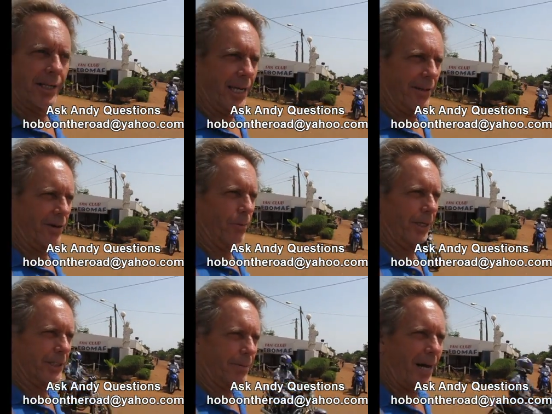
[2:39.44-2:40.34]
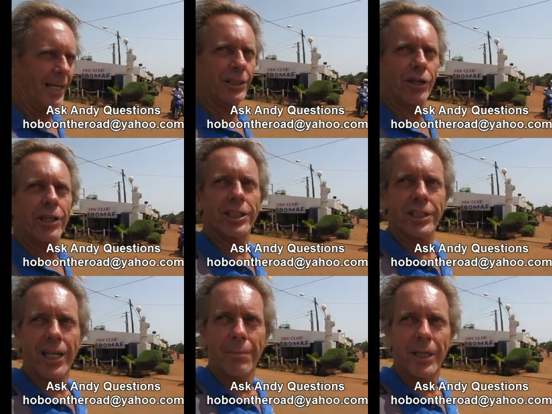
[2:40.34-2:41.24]
together in one spot and show you
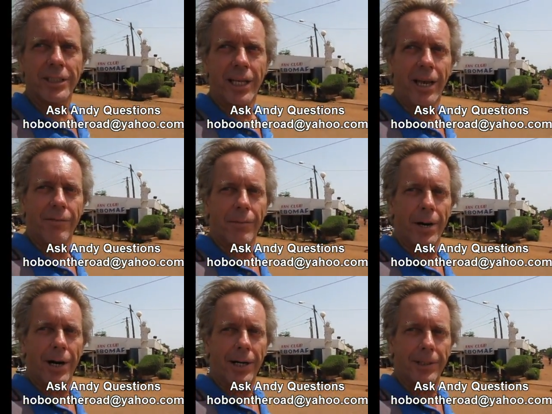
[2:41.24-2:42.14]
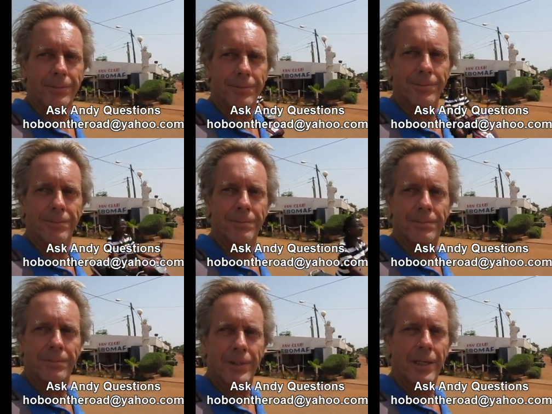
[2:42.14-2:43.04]
just how much they love America.
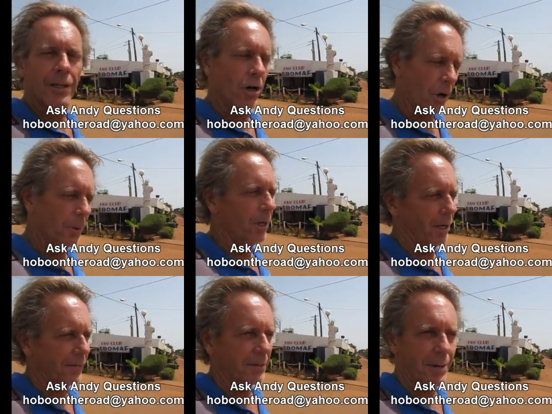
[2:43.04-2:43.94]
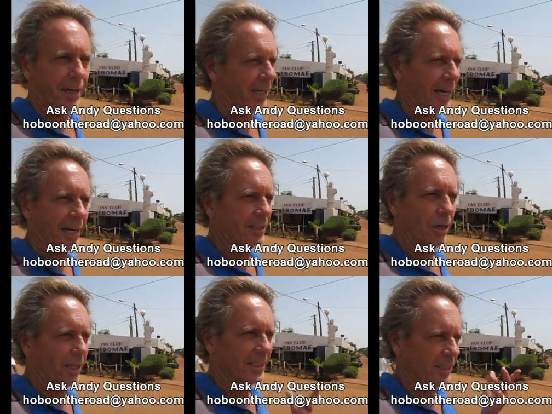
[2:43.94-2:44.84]
The whole world loves America.
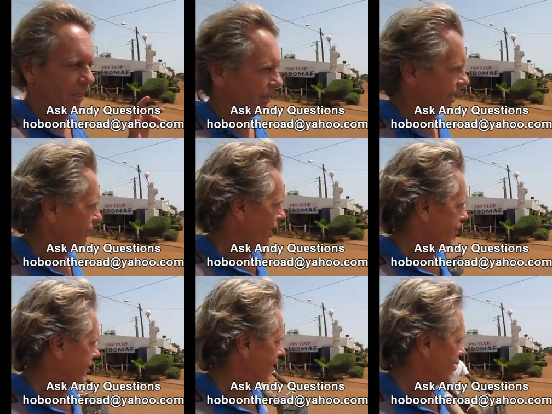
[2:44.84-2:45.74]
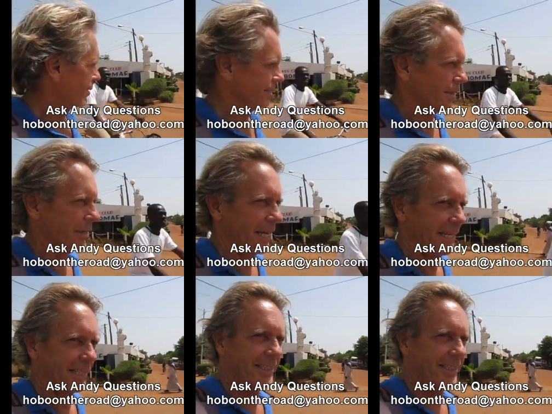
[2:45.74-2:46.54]
don't listen to all that crap you hear about them hating